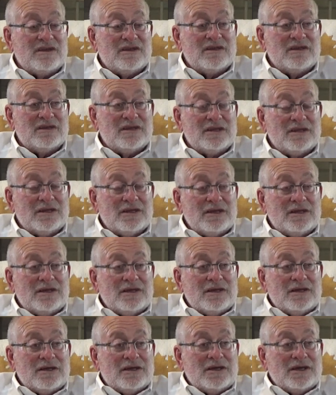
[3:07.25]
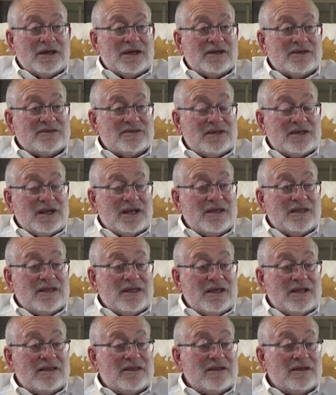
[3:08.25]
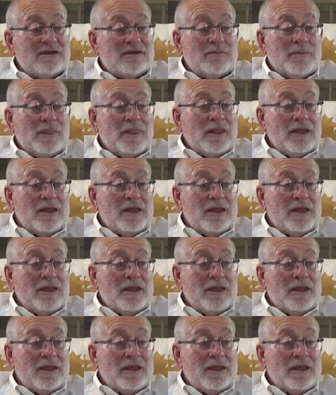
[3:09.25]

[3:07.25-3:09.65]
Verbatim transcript: And uh, like I said, I think the,